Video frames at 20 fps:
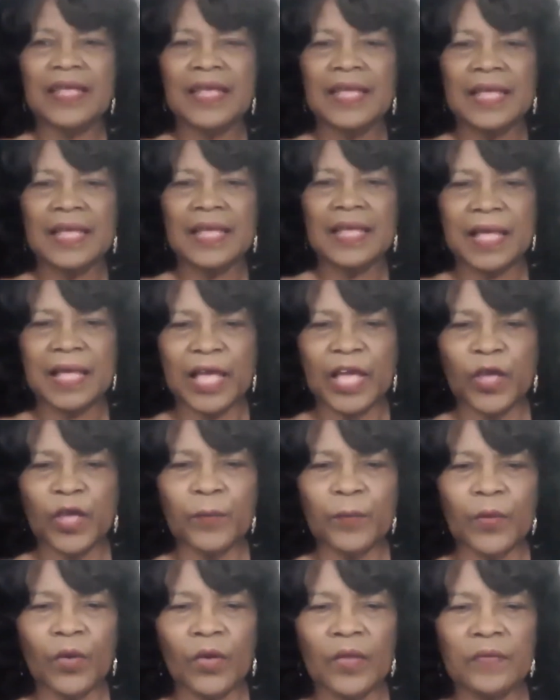I'm
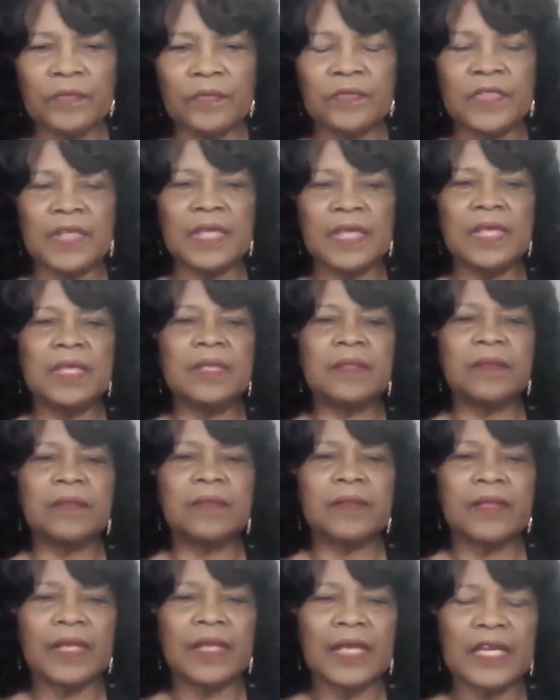on the
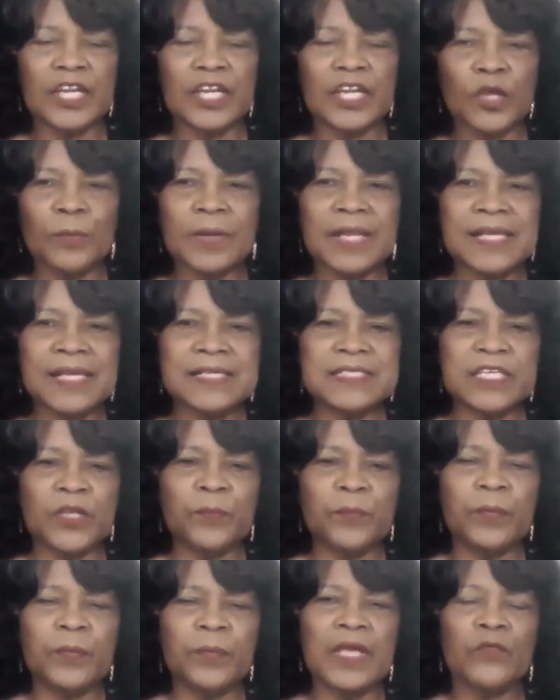
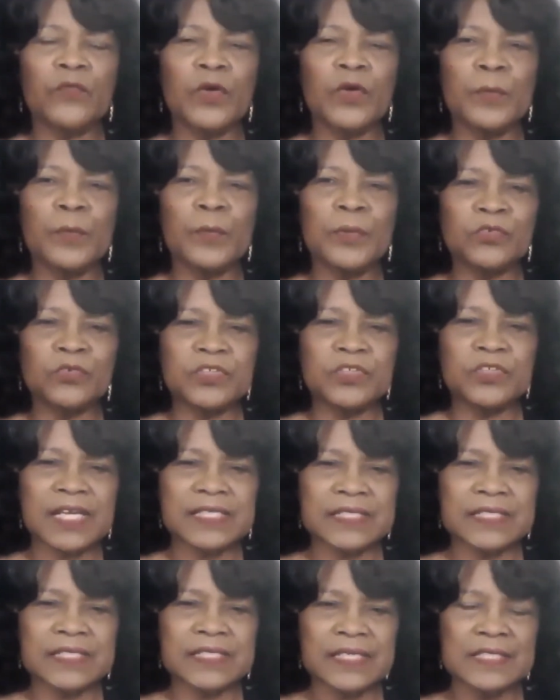NAACP Criminal
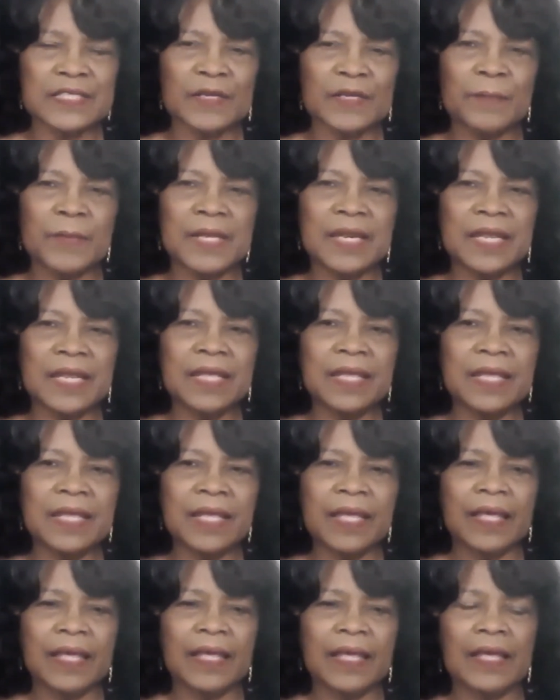Justice Committee,
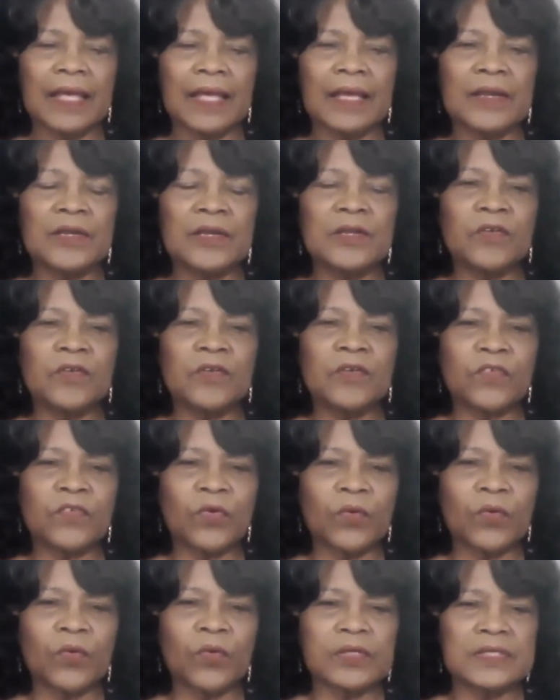and of
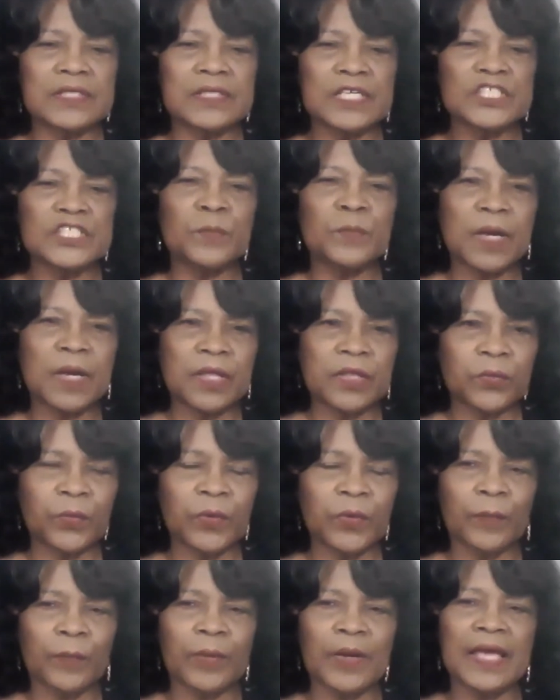course, this month
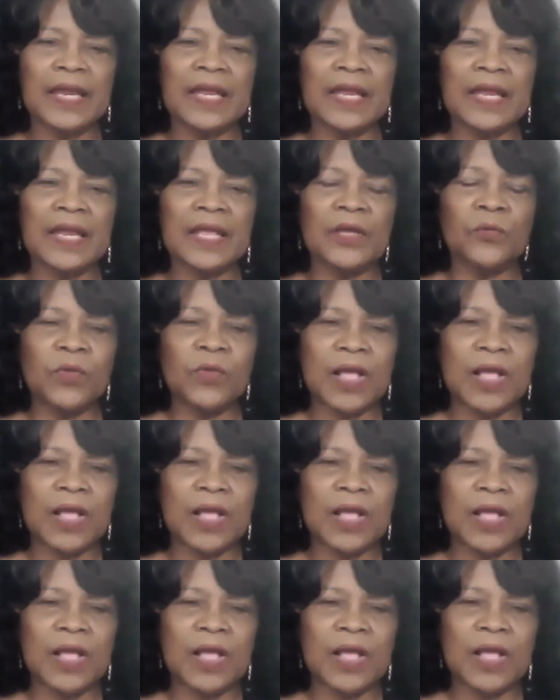we're planning a
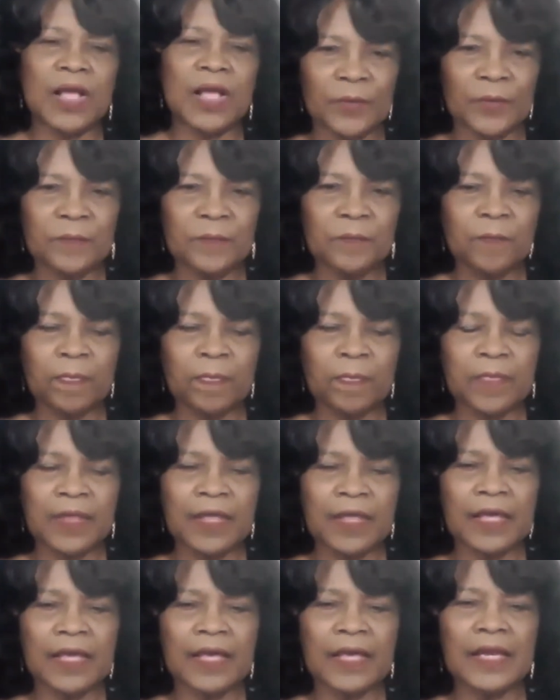roundtable,
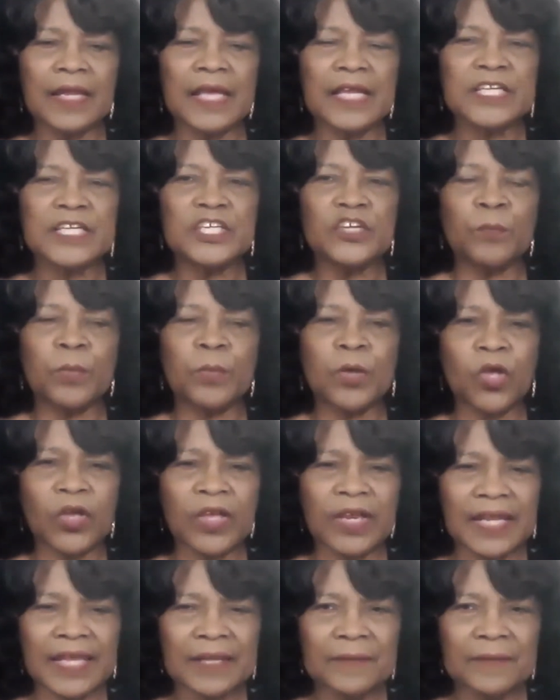collective bargaining.